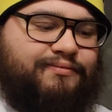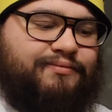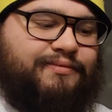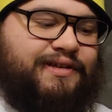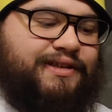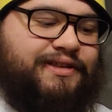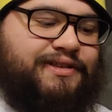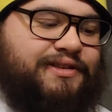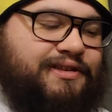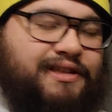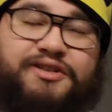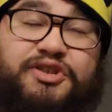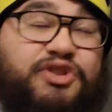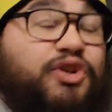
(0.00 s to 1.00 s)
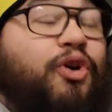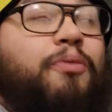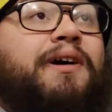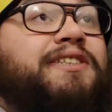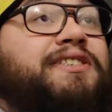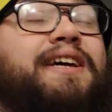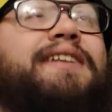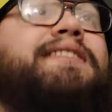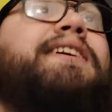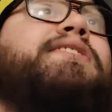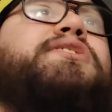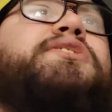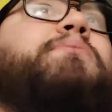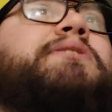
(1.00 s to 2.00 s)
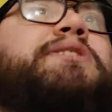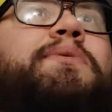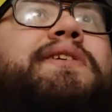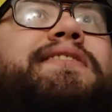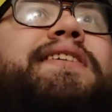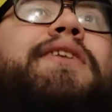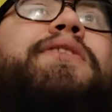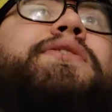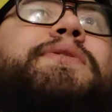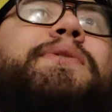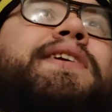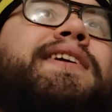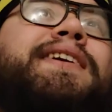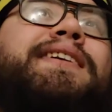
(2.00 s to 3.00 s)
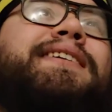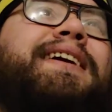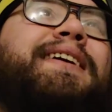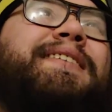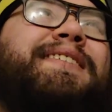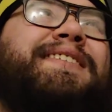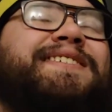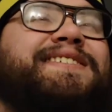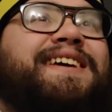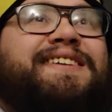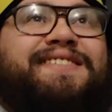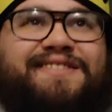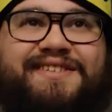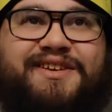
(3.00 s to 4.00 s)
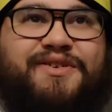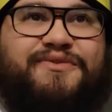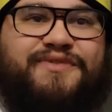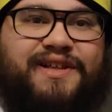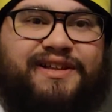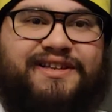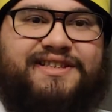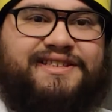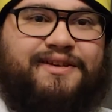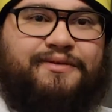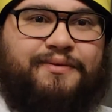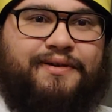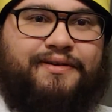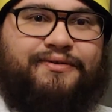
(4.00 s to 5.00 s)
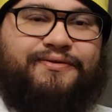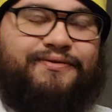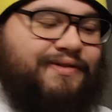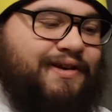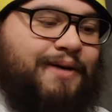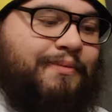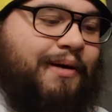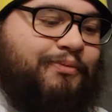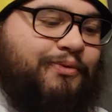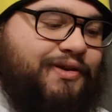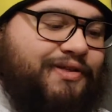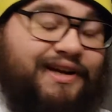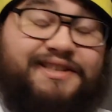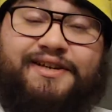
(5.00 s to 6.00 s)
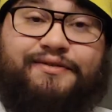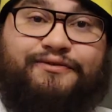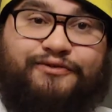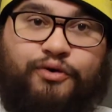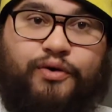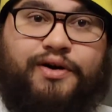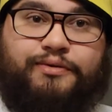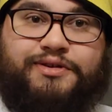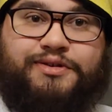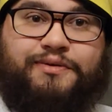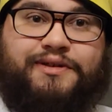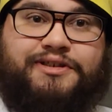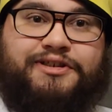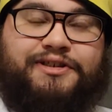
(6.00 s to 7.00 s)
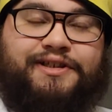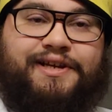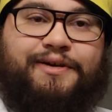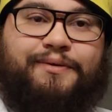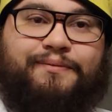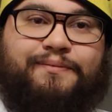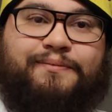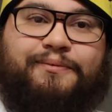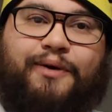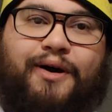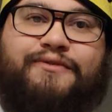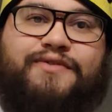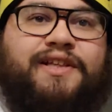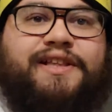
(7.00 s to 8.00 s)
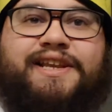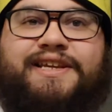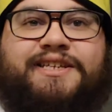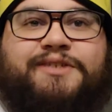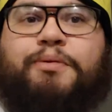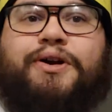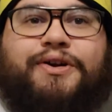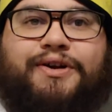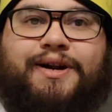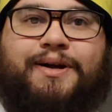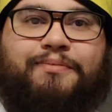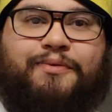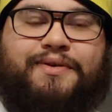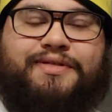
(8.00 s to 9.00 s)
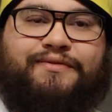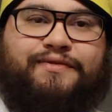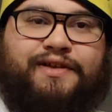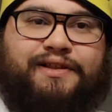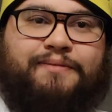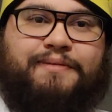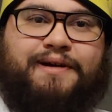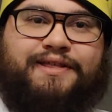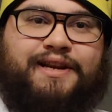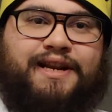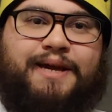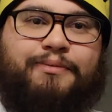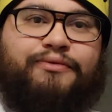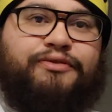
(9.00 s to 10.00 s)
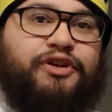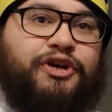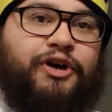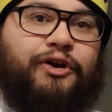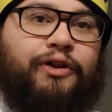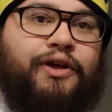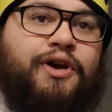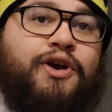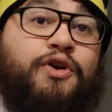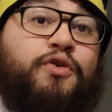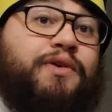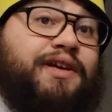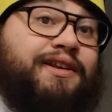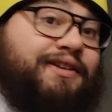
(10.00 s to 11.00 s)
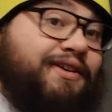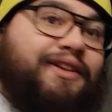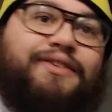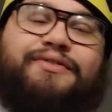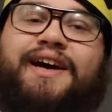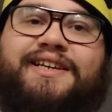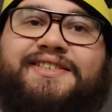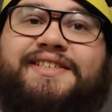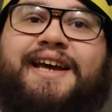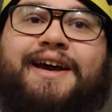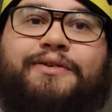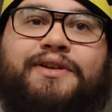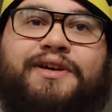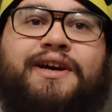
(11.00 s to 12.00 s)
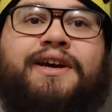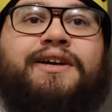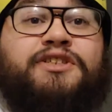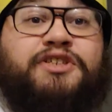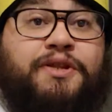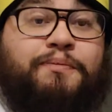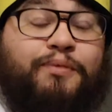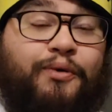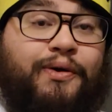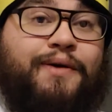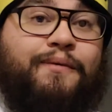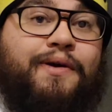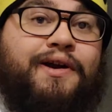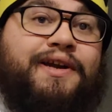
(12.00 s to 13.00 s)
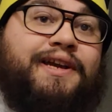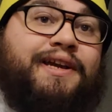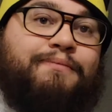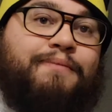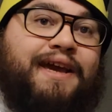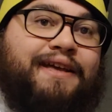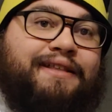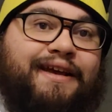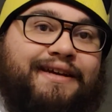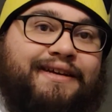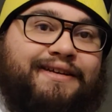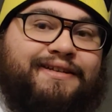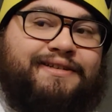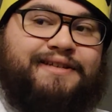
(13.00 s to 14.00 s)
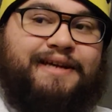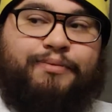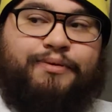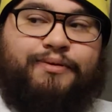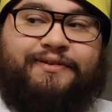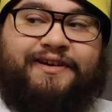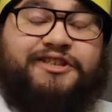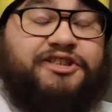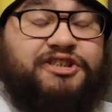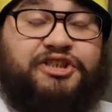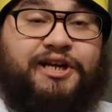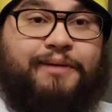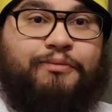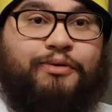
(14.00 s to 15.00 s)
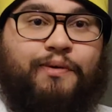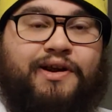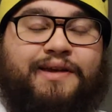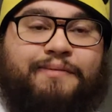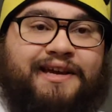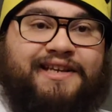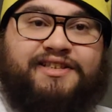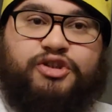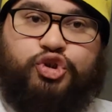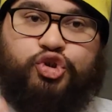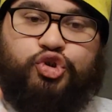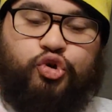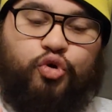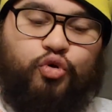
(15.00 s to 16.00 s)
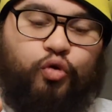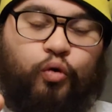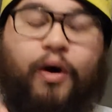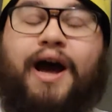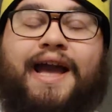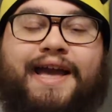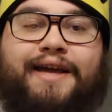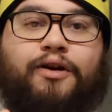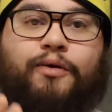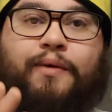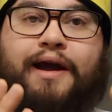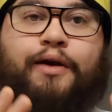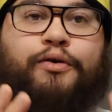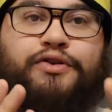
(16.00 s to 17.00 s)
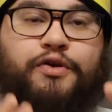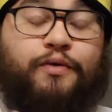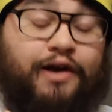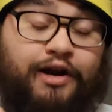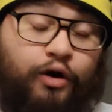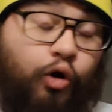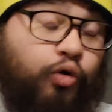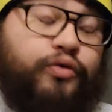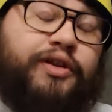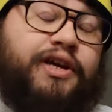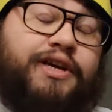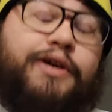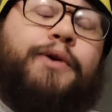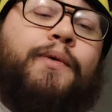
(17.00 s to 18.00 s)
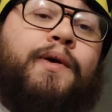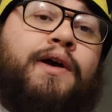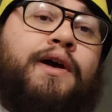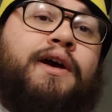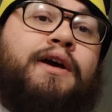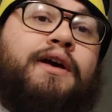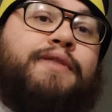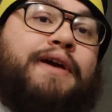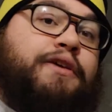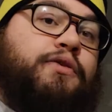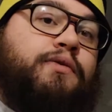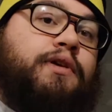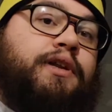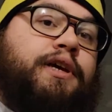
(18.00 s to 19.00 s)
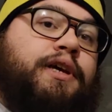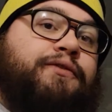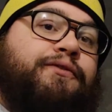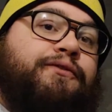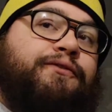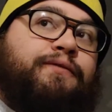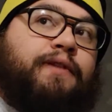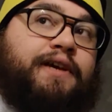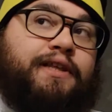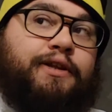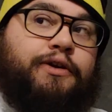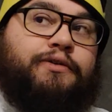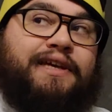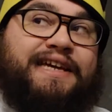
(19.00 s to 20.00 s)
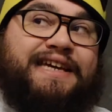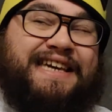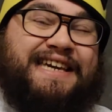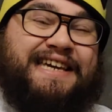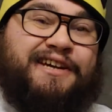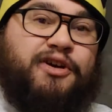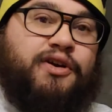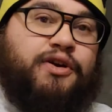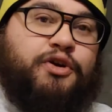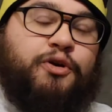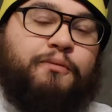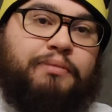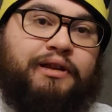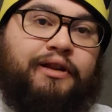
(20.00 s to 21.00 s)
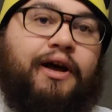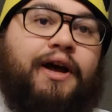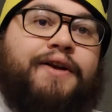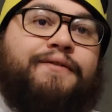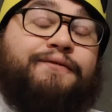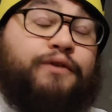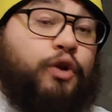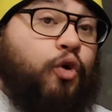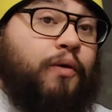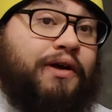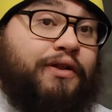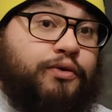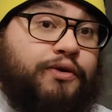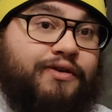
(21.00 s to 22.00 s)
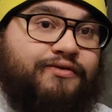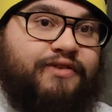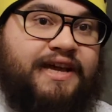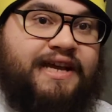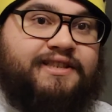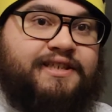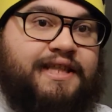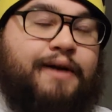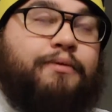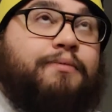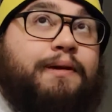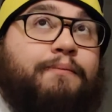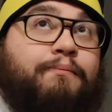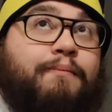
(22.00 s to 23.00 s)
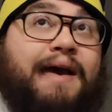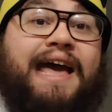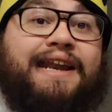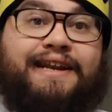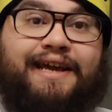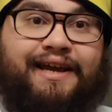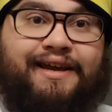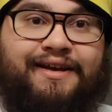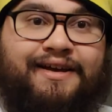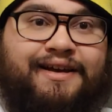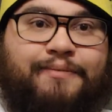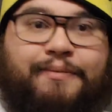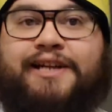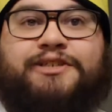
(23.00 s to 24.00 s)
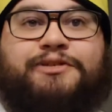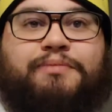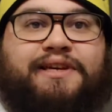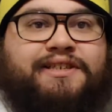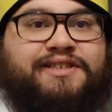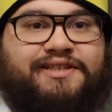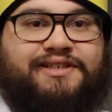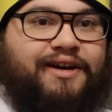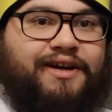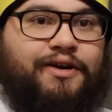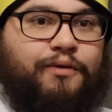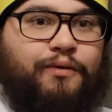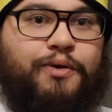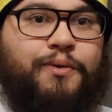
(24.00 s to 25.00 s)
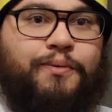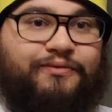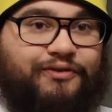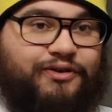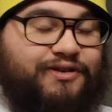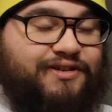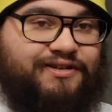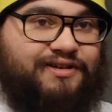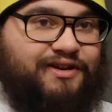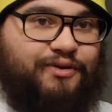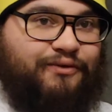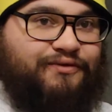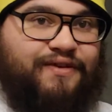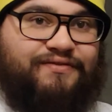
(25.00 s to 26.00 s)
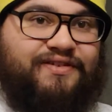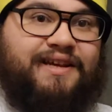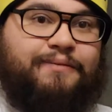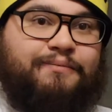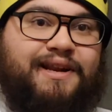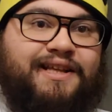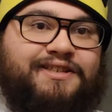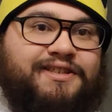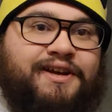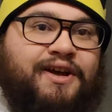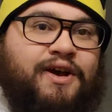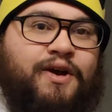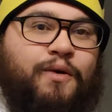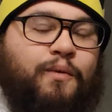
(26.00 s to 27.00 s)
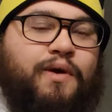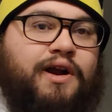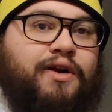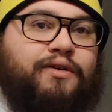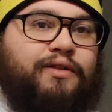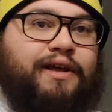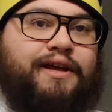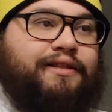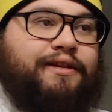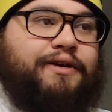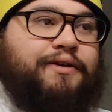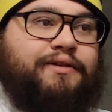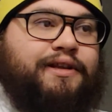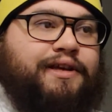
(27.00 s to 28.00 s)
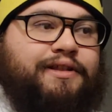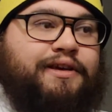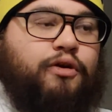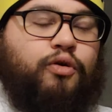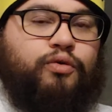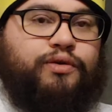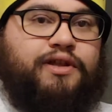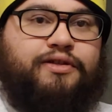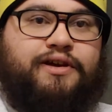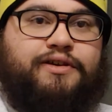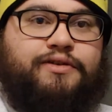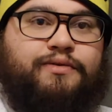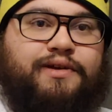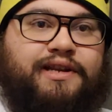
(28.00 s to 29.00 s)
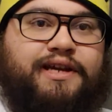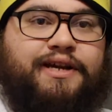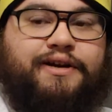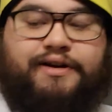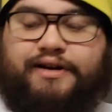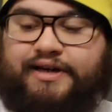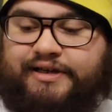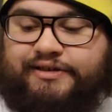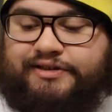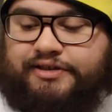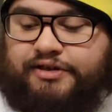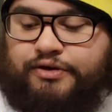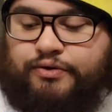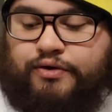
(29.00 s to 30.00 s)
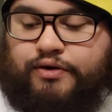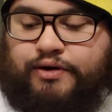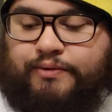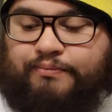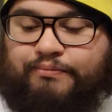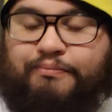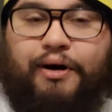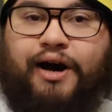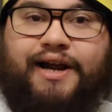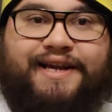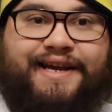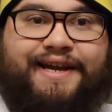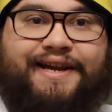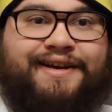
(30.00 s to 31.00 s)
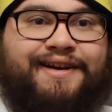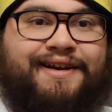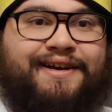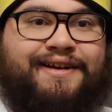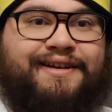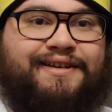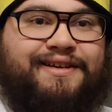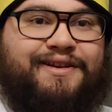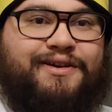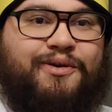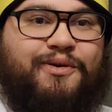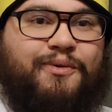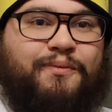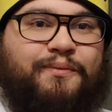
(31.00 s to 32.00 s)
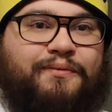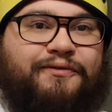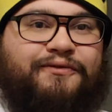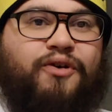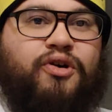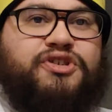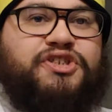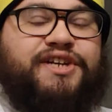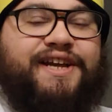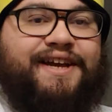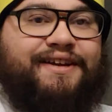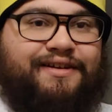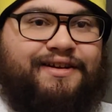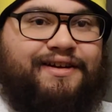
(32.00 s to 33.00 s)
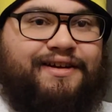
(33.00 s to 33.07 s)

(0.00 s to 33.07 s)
Because there's so much, like, there's so much I want to tell you. Like, there's, like, villains that we've come up with. Like I said, Void was originally a villain. He's partnered up with a villain by the name of Null, who can nullify sound, to the point where he can make it like a deprivation chamber, where he makes it so quiet around you and only you that you can literally hear your blood flowing through your veins, and that would be maddening. Imagine being stuck in a room for 15 minutes where, like, literally the only thing you can hear is your body functioning.